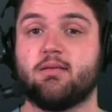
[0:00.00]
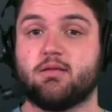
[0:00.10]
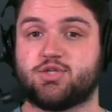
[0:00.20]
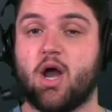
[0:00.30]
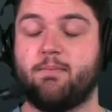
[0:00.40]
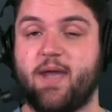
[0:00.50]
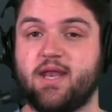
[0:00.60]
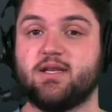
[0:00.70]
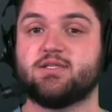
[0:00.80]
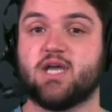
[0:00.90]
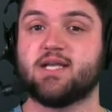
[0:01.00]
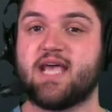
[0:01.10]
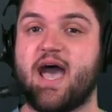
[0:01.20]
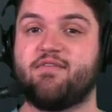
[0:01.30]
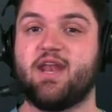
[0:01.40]
Sean Payton does
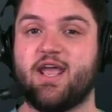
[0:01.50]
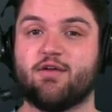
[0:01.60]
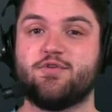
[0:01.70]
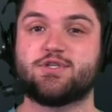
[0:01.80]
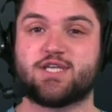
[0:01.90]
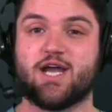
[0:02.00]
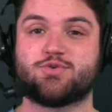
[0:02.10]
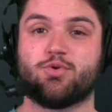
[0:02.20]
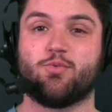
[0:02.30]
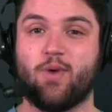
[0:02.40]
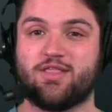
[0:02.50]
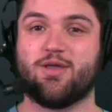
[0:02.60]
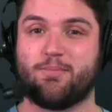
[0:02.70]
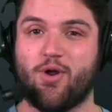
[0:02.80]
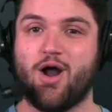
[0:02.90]
have an interview scheduled with the
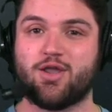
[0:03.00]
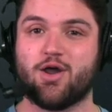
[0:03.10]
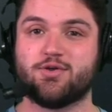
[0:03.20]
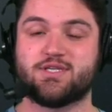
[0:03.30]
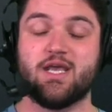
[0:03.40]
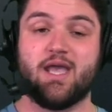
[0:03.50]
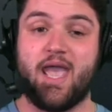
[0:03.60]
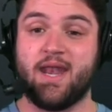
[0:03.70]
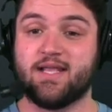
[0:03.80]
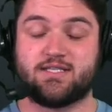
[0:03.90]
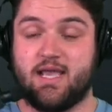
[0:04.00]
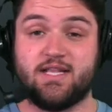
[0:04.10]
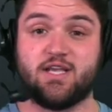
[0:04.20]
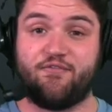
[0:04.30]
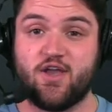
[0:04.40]
Broncos, and it's
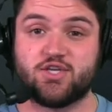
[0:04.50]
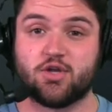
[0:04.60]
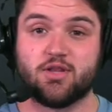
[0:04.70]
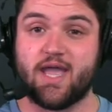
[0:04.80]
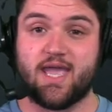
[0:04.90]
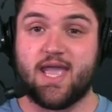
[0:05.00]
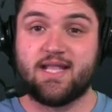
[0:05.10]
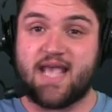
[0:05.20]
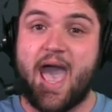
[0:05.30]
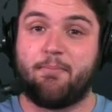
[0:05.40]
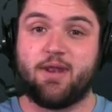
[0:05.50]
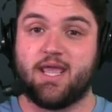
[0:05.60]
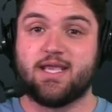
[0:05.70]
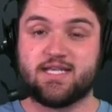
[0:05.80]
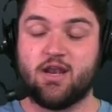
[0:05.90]
official. Like, it's happening.
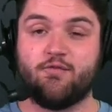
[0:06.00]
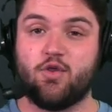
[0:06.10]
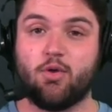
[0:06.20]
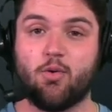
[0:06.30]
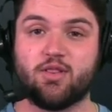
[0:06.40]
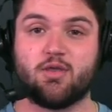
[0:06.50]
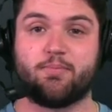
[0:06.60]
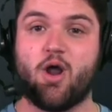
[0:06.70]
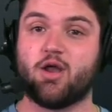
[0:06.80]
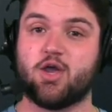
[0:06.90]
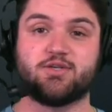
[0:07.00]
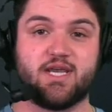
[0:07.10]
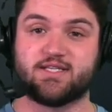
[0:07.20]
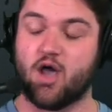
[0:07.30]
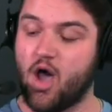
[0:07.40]
He's interviewing with the Broncos.
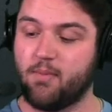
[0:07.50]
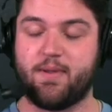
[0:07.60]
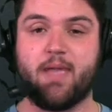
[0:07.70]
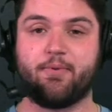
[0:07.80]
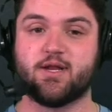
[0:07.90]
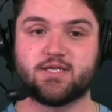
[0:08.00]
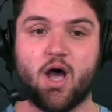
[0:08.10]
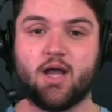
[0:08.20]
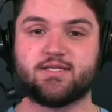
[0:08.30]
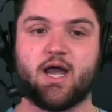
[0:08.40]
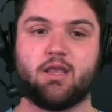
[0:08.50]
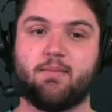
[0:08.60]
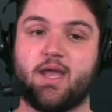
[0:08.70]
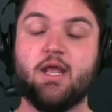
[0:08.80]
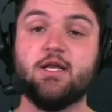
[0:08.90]
It's on paper. It's on
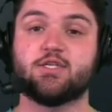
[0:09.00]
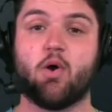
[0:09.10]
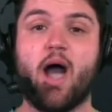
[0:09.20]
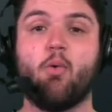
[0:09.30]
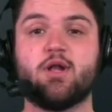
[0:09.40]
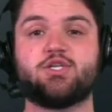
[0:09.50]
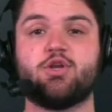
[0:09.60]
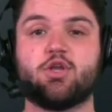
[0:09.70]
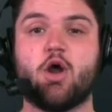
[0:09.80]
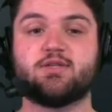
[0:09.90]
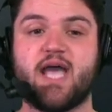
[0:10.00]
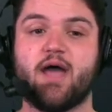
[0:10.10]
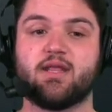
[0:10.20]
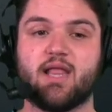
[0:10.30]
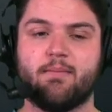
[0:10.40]
document. So I want you to go
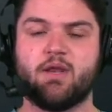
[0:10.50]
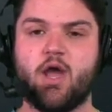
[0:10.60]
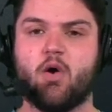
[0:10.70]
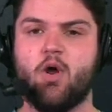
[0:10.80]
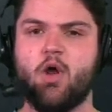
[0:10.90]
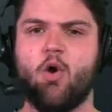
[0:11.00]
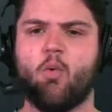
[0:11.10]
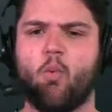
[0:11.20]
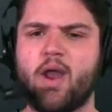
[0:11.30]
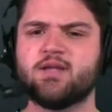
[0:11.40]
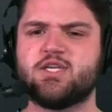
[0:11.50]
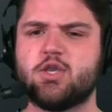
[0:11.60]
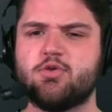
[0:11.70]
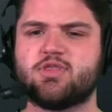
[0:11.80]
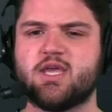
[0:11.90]
down and let me know. Where do
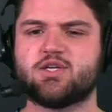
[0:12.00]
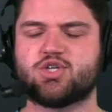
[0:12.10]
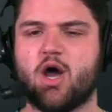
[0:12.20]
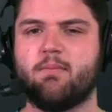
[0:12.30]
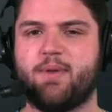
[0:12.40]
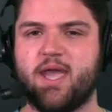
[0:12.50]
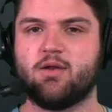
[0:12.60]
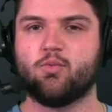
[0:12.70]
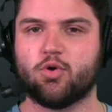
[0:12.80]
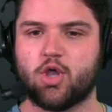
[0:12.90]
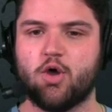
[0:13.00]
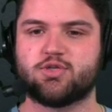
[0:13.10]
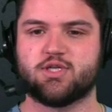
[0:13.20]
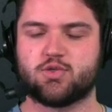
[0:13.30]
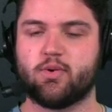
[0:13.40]
you think Sean Payton will
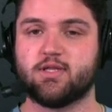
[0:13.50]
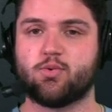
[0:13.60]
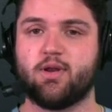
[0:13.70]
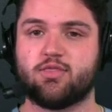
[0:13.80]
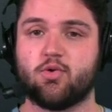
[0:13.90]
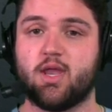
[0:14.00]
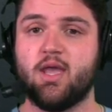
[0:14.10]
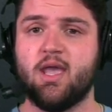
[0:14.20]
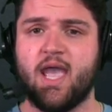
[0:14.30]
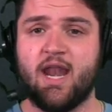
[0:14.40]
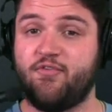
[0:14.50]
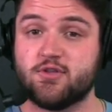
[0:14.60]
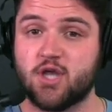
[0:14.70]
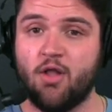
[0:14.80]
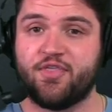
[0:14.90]
coach in 2023? And if you
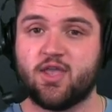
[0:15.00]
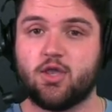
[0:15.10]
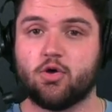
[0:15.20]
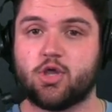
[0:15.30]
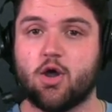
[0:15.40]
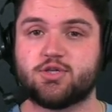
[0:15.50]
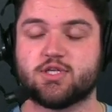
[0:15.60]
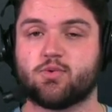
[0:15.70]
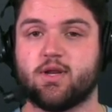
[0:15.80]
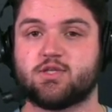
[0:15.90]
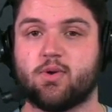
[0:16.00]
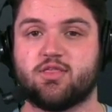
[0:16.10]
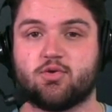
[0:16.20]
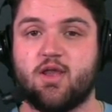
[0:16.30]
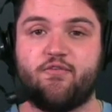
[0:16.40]
don't think he'll coach in
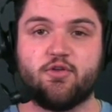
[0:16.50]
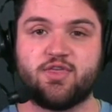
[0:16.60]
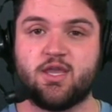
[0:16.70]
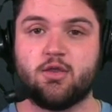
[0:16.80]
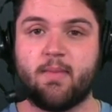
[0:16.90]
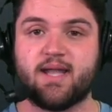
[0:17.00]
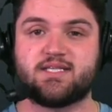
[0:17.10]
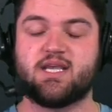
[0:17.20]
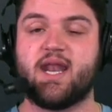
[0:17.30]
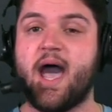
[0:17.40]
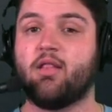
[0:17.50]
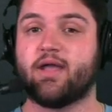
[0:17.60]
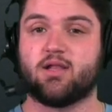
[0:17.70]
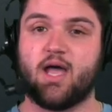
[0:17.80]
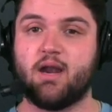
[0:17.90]
2023, if you think he might sit out like
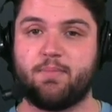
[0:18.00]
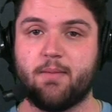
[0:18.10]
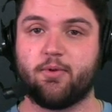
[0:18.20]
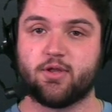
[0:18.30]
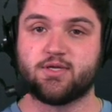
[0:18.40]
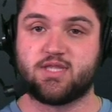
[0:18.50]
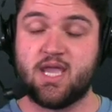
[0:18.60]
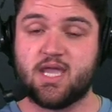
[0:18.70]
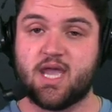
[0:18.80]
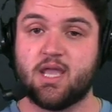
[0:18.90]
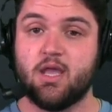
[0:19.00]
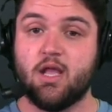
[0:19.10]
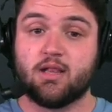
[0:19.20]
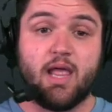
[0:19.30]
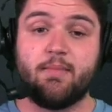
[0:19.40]
a lot of people are thinking,
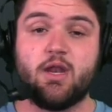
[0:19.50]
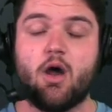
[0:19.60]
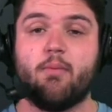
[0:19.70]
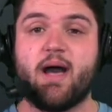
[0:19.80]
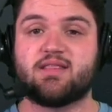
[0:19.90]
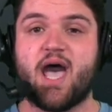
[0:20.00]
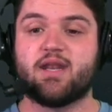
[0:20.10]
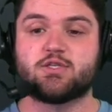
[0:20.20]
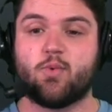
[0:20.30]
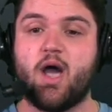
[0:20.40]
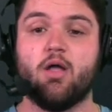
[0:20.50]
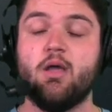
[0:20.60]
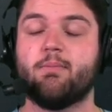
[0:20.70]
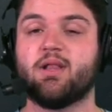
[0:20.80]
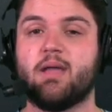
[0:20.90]
let me know about that as well.
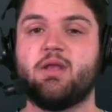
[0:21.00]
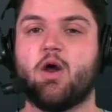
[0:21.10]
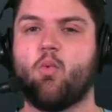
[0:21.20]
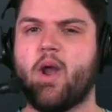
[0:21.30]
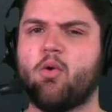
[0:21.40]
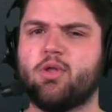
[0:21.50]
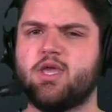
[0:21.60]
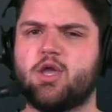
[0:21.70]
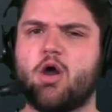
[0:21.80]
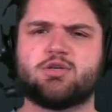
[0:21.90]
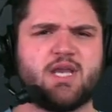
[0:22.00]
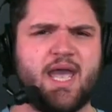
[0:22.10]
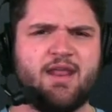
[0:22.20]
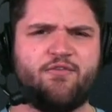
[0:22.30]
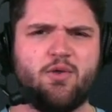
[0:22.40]
But let me know, where will he coach?
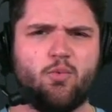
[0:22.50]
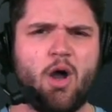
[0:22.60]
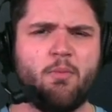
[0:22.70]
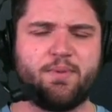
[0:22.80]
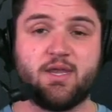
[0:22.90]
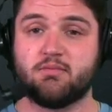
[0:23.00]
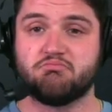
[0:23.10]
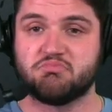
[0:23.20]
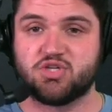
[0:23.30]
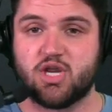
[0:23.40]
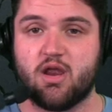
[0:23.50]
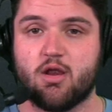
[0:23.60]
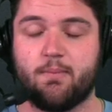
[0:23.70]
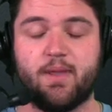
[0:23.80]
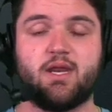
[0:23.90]
And if he won't be, share your
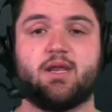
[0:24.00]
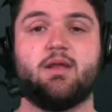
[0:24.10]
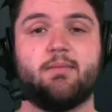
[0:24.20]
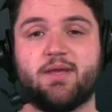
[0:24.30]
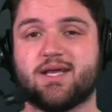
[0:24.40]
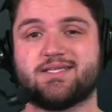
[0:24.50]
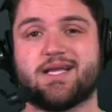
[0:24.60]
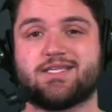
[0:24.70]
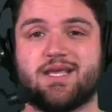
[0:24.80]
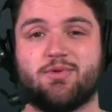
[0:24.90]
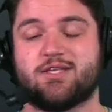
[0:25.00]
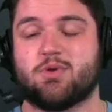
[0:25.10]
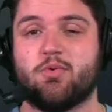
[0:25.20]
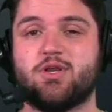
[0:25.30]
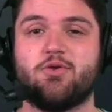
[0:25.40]
opinion, because that's
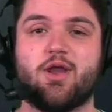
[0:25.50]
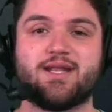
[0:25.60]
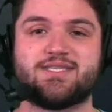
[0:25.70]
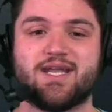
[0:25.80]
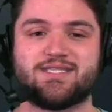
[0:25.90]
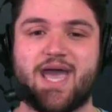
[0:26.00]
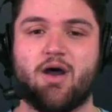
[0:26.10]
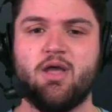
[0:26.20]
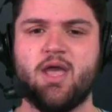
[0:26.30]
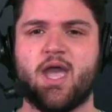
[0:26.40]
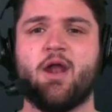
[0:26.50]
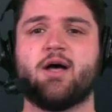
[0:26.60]
what we do here at Saints Now. And